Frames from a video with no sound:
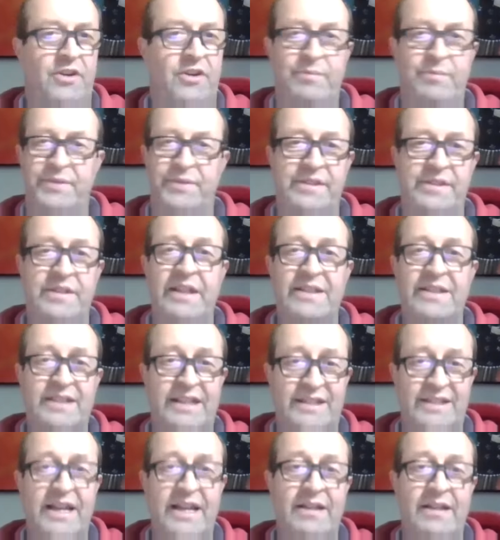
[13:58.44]
100%. That's
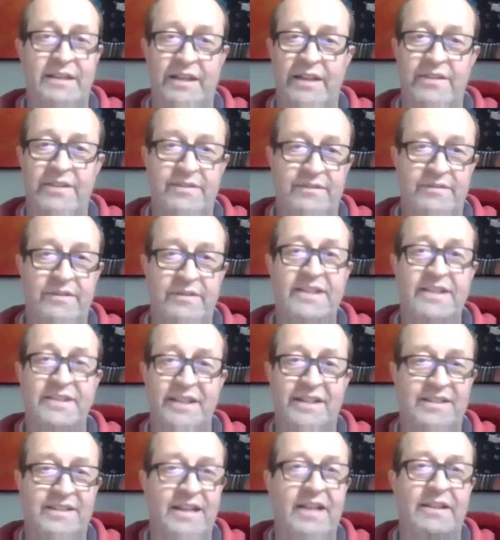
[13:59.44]
exactly it. It's
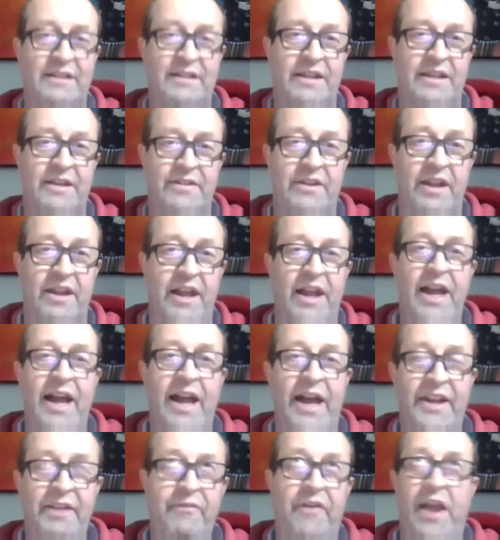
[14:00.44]
exactly it.
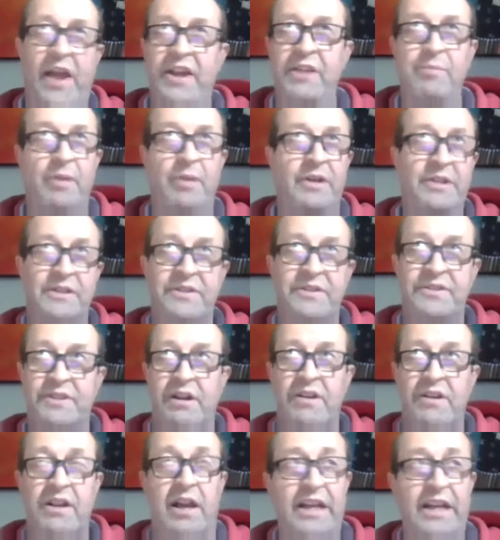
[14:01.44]
And if anybody is
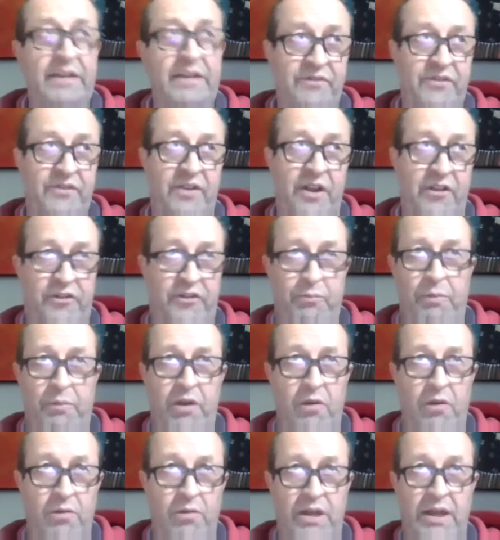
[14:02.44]
starting, I even say it to
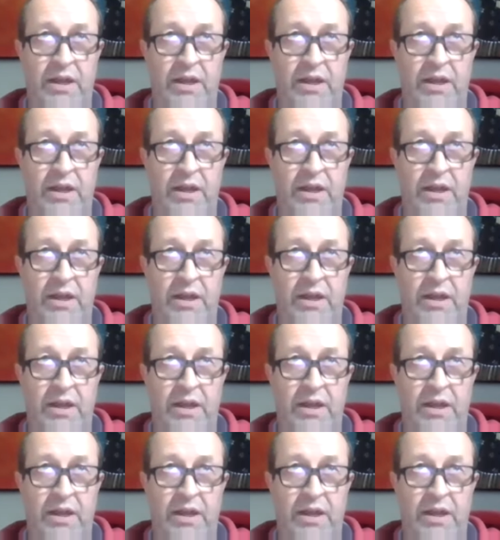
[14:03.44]
my own